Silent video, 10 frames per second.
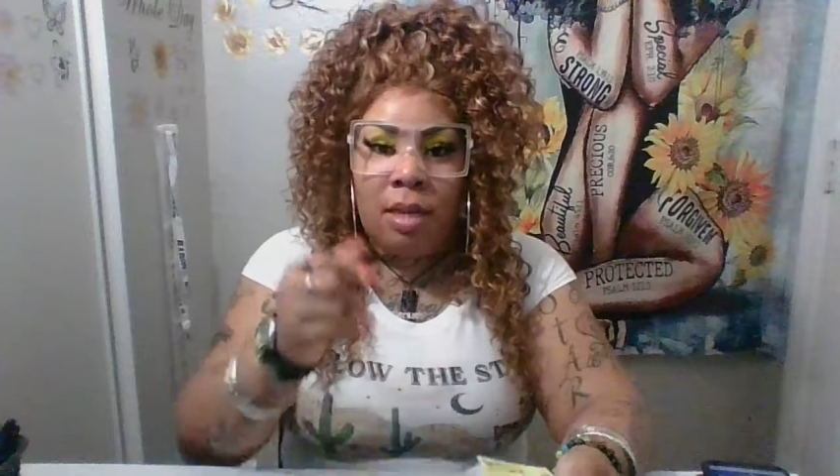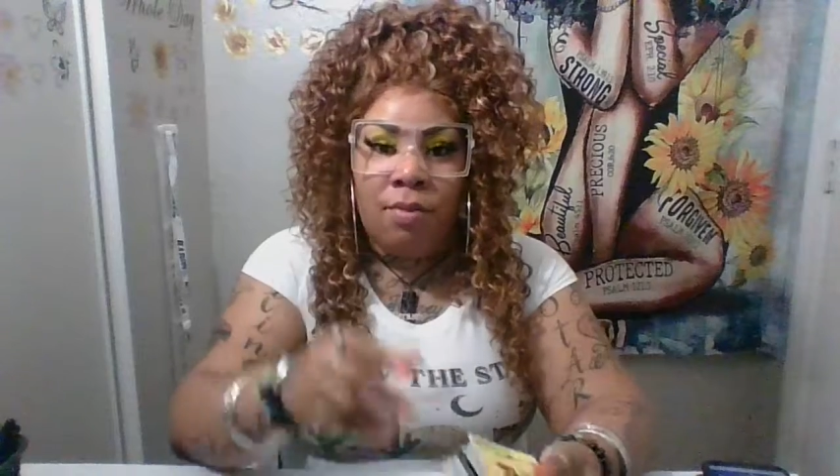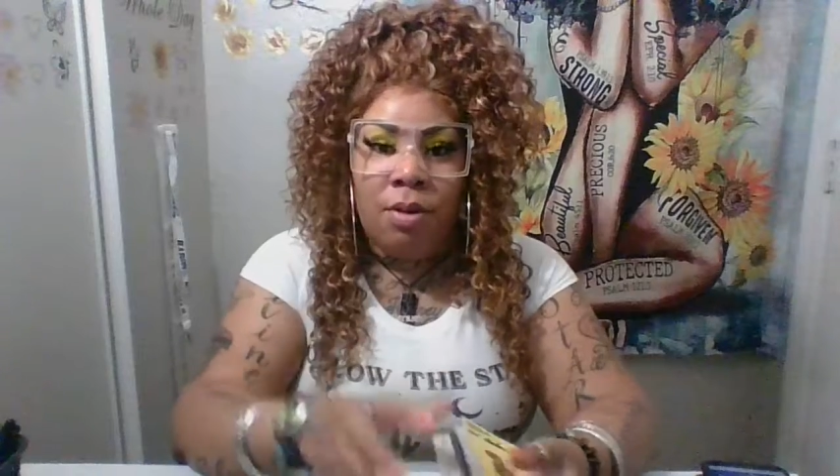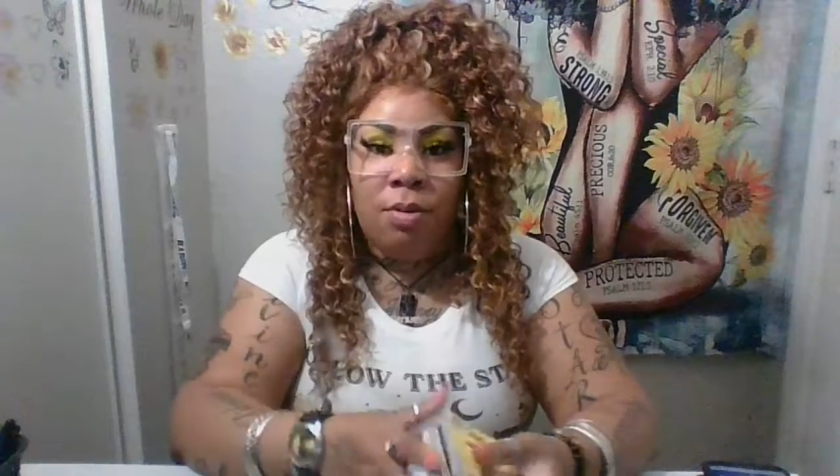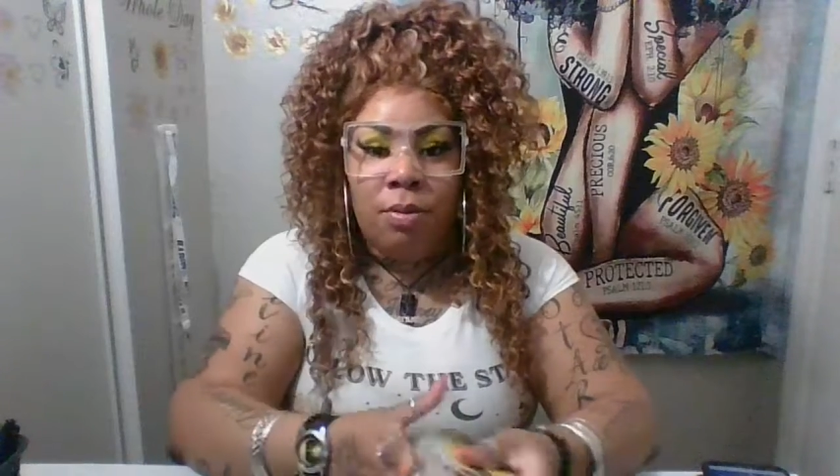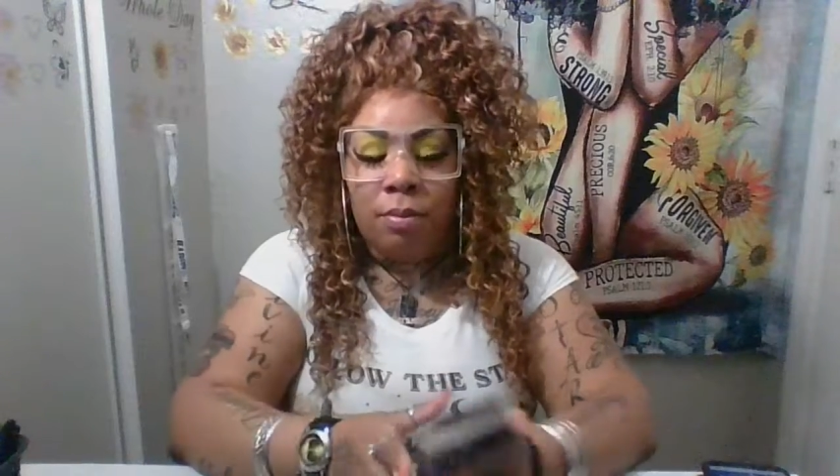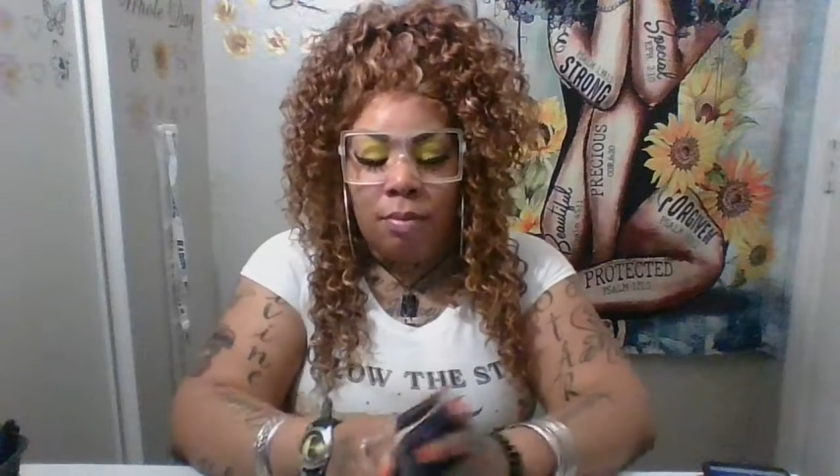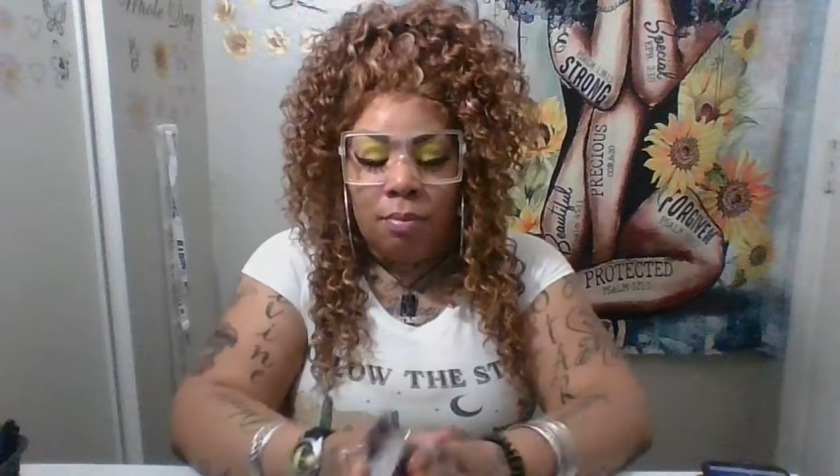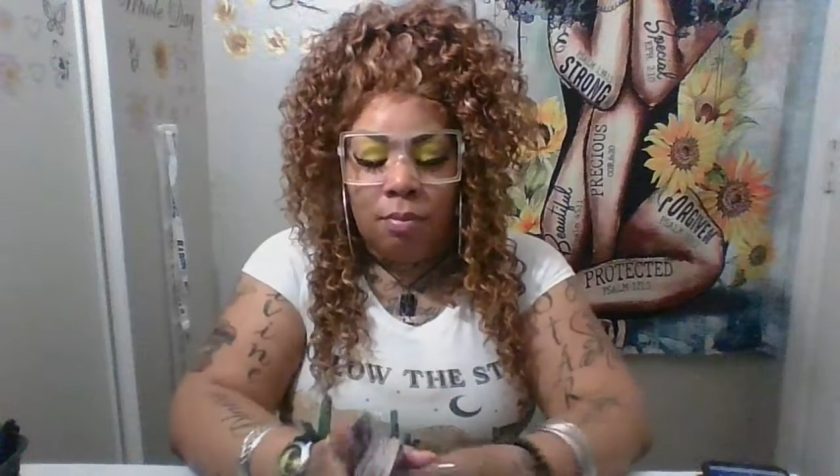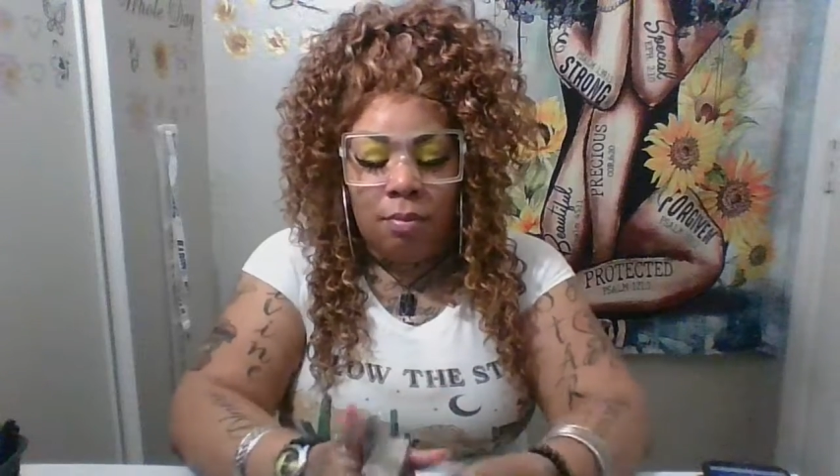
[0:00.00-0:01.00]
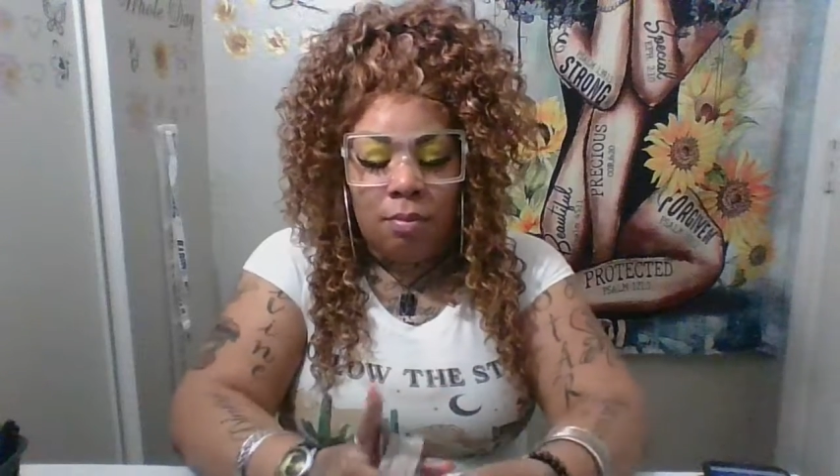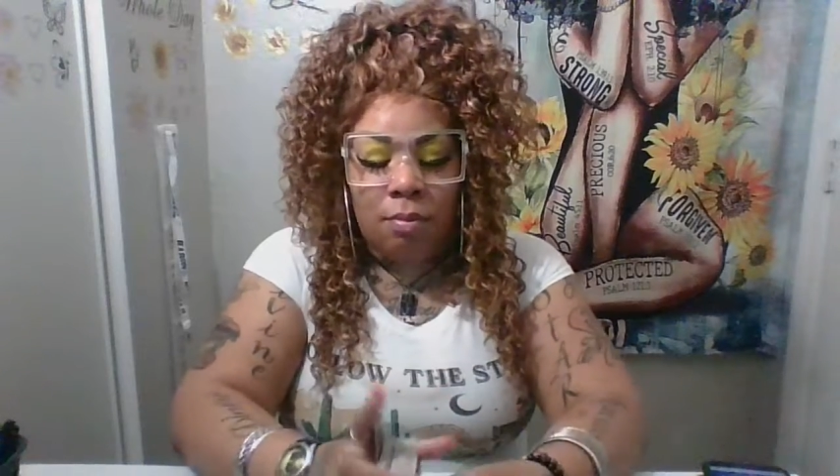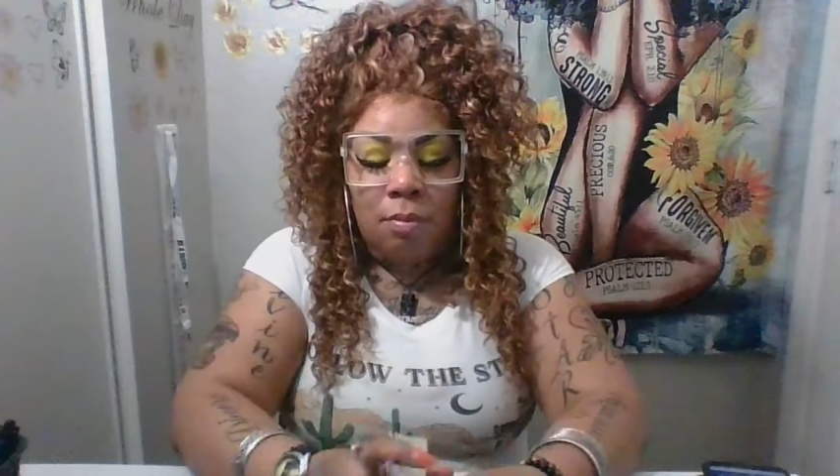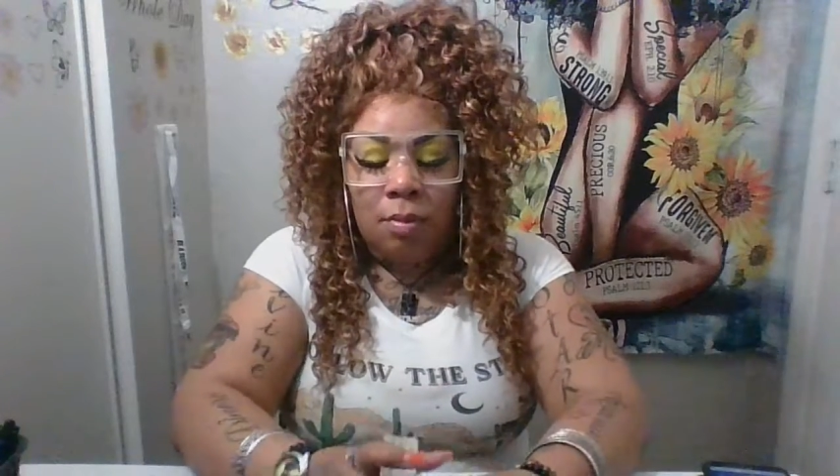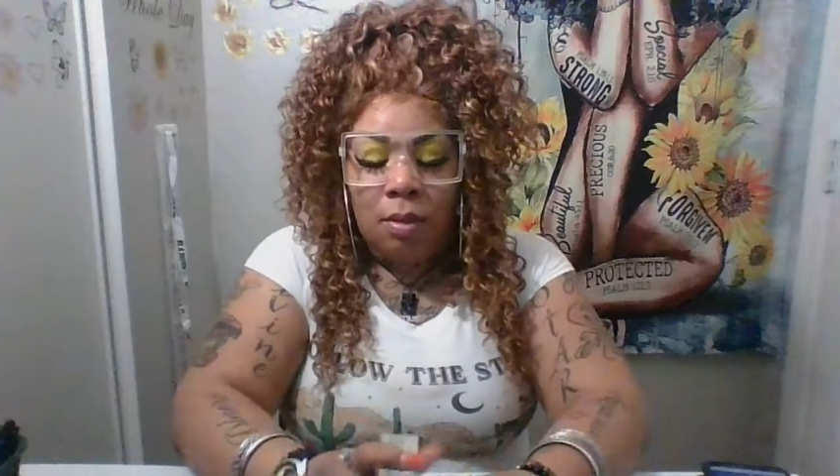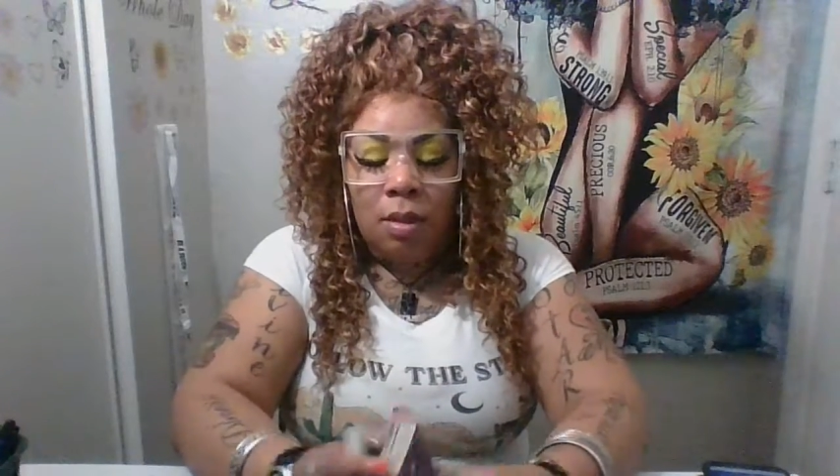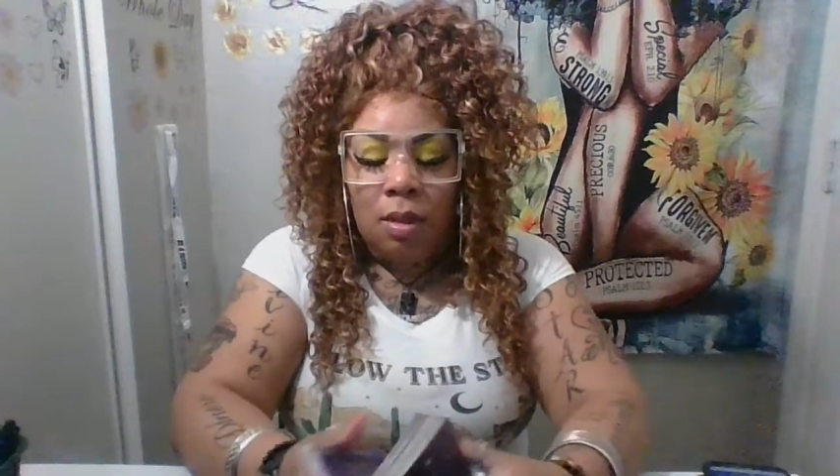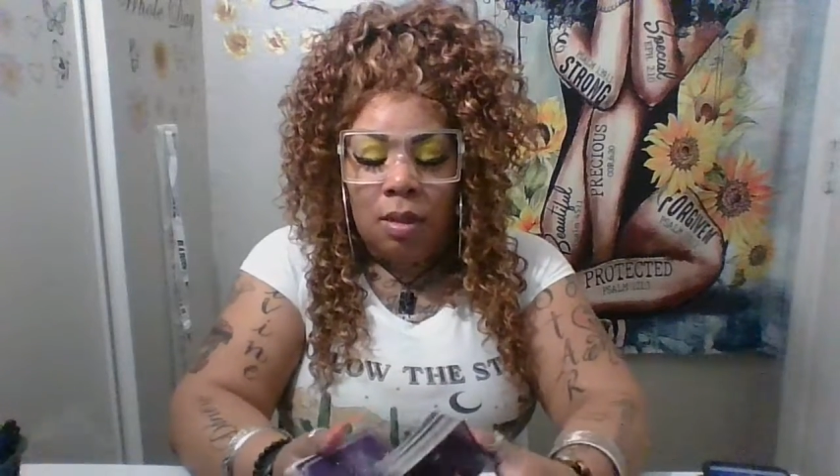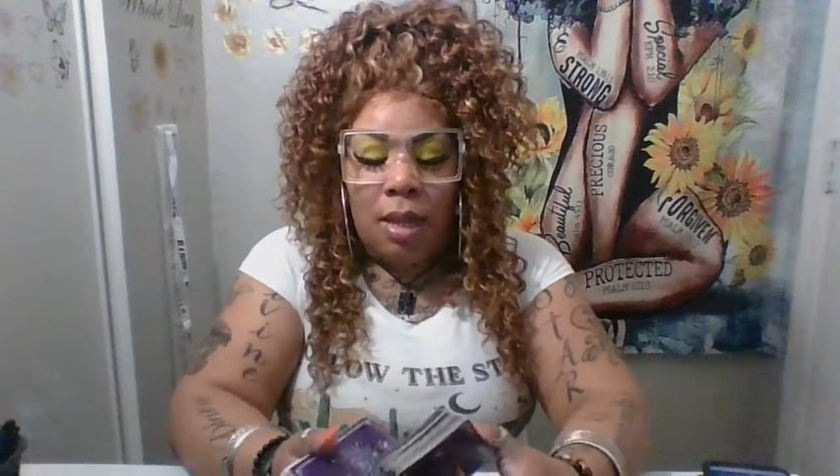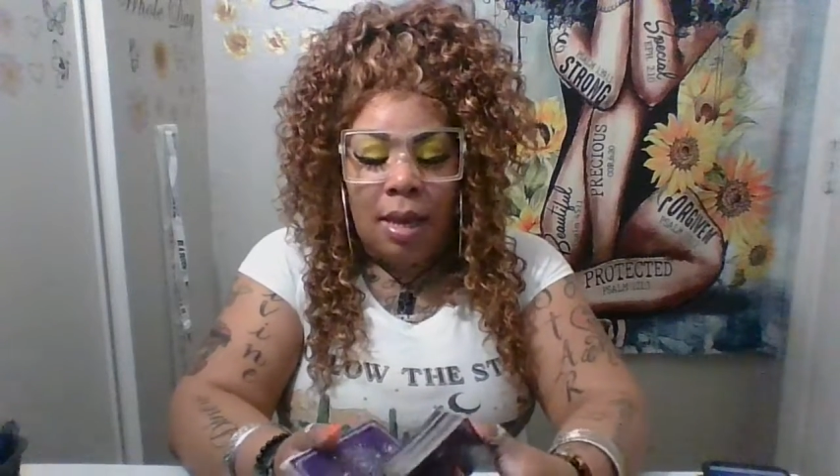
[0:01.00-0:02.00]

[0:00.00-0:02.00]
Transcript: off you. They